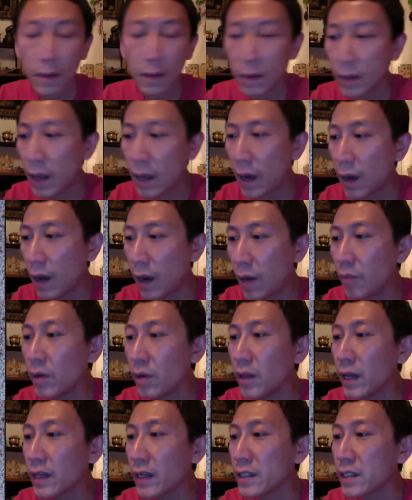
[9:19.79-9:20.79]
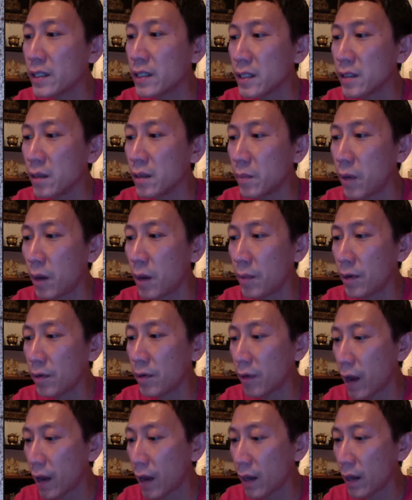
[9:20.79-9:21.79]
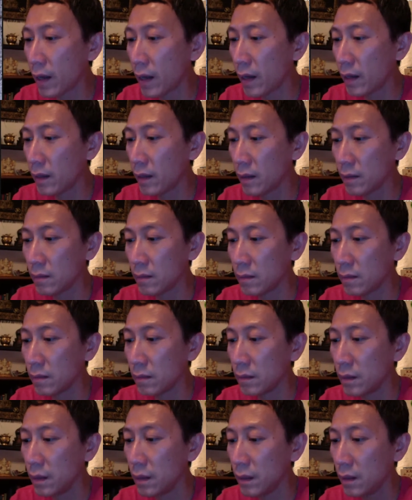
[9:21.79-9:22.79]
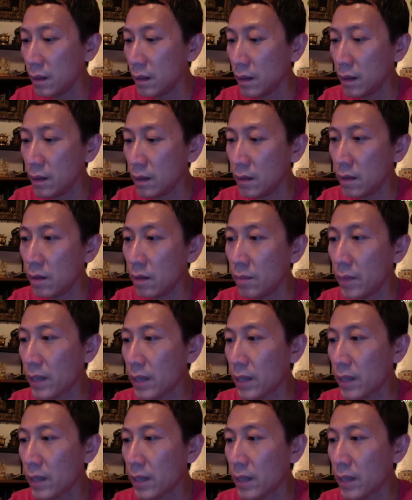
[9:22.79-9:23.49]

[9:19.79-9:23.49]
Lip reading: Yeah, I would like to see the pomegranate and mix